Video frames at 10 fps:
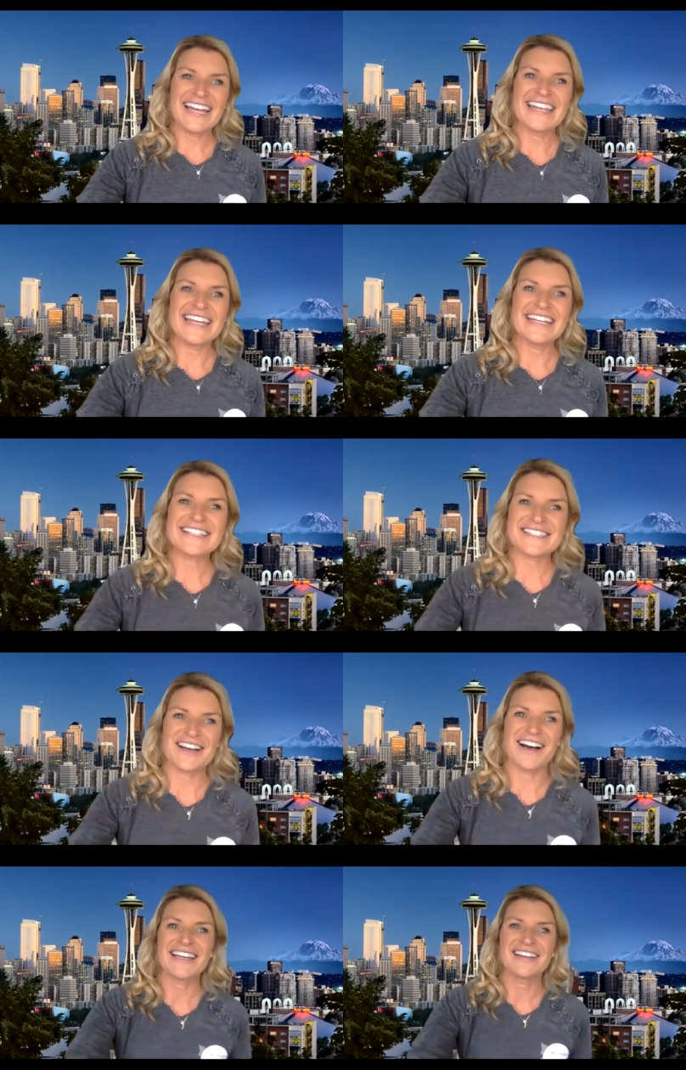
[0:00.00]
and it's
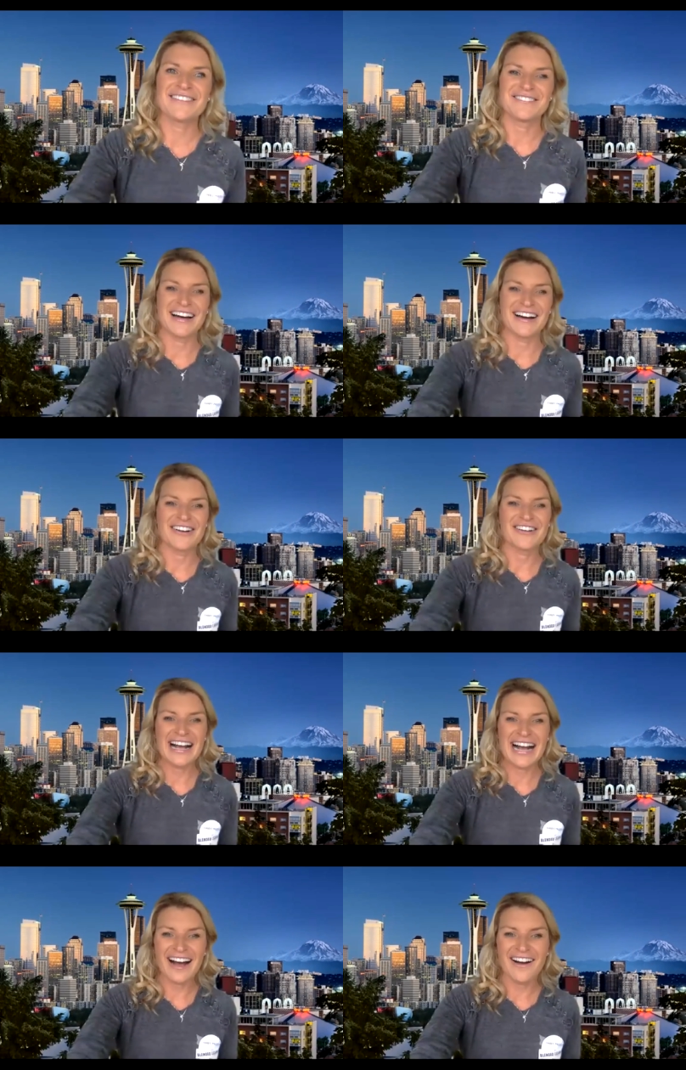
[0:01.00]
talking about
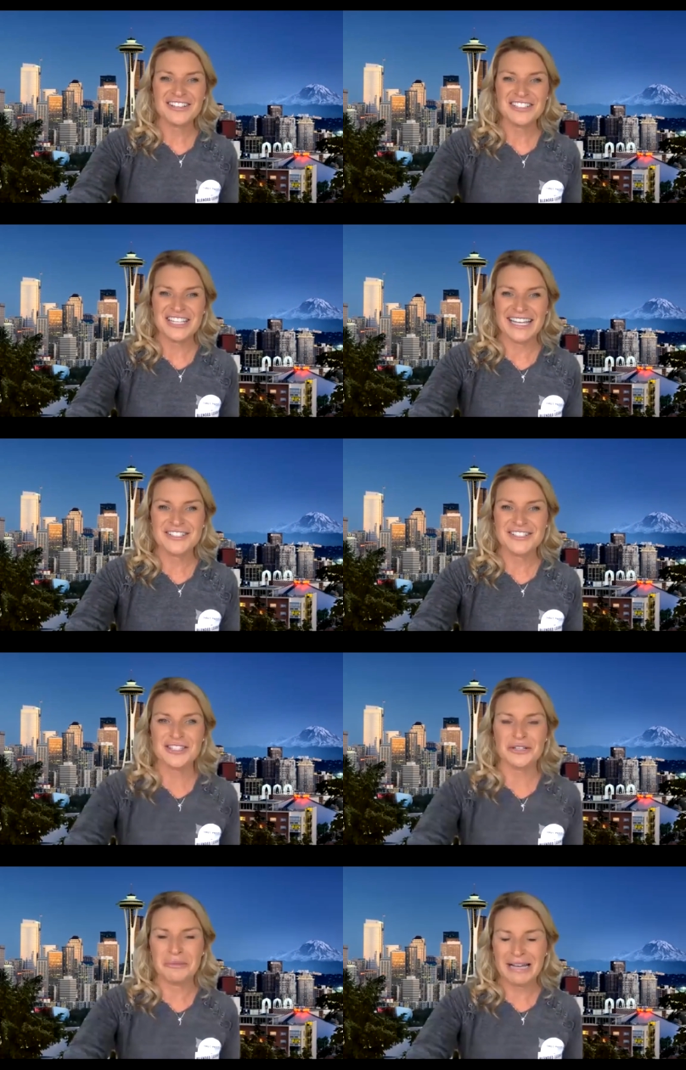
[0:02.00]
how change
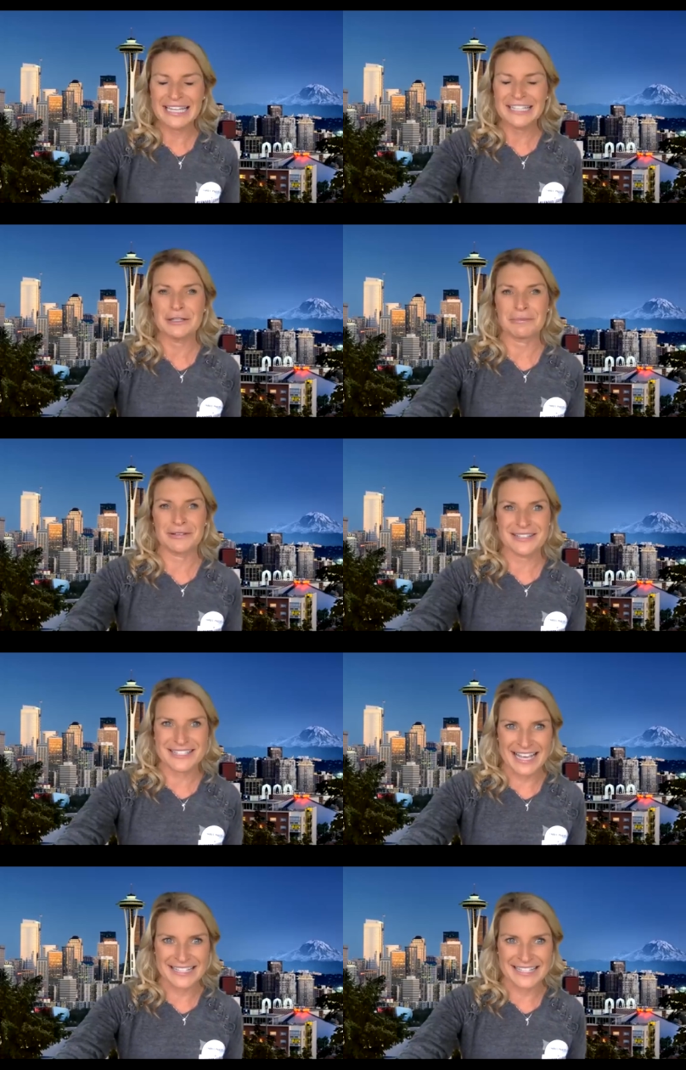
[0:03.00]
the way you
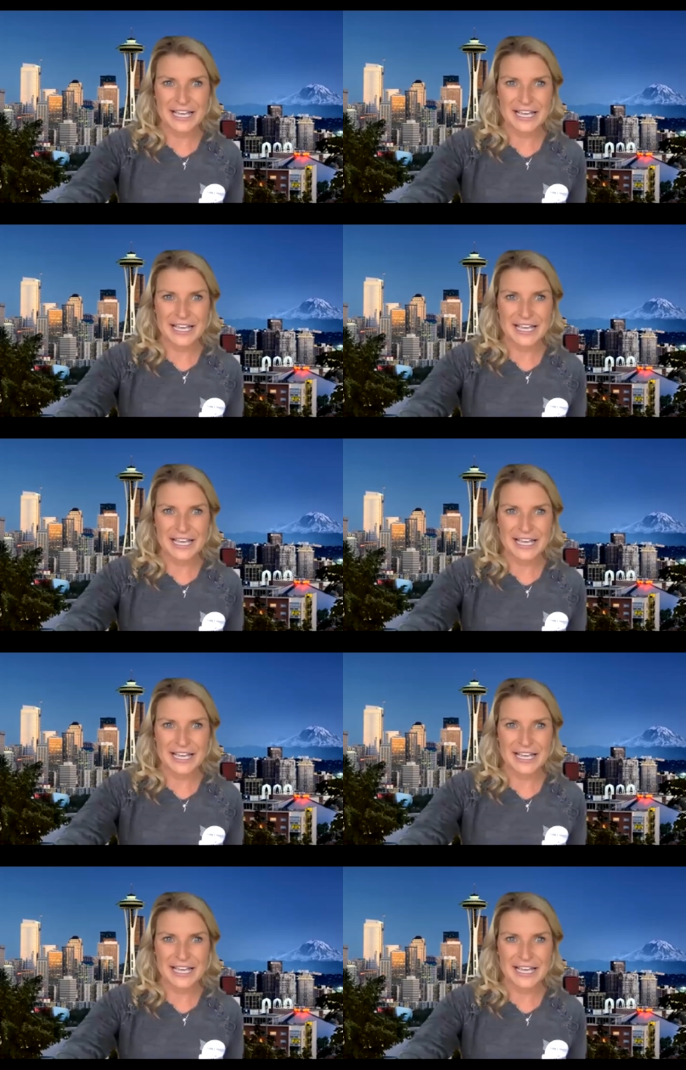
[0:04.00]
present.